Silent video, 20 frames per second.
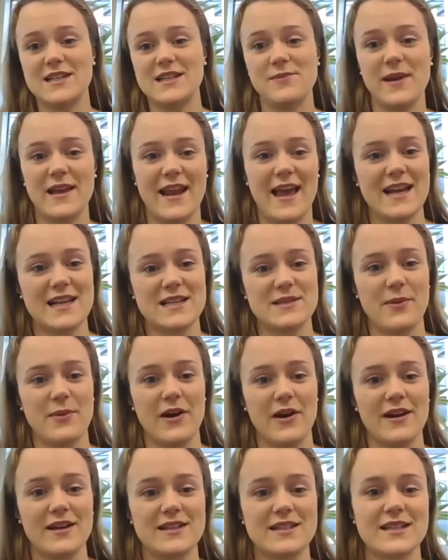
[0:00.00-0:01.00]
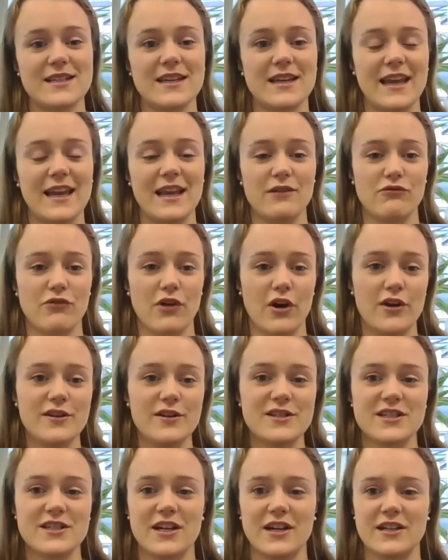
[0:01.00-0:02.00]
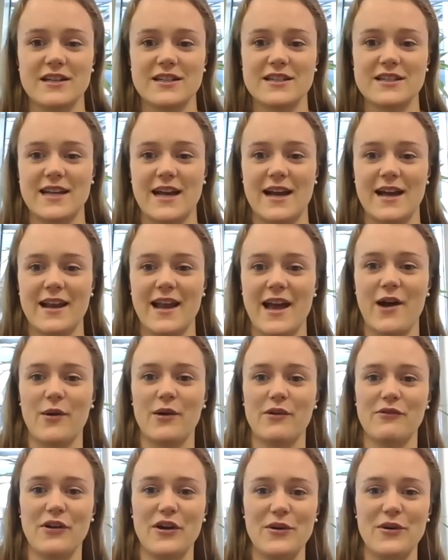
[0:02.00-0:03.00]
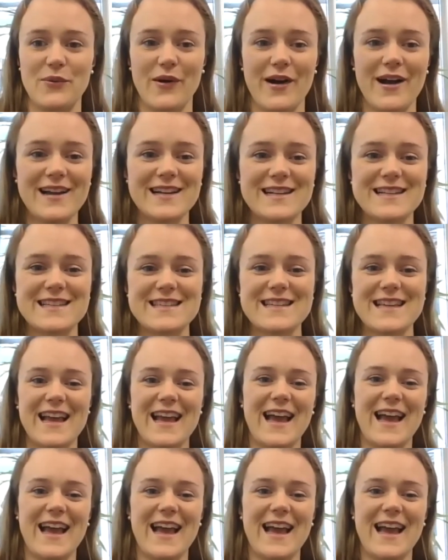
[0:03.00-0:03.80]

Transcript: be an expert in roads to understand how a road works.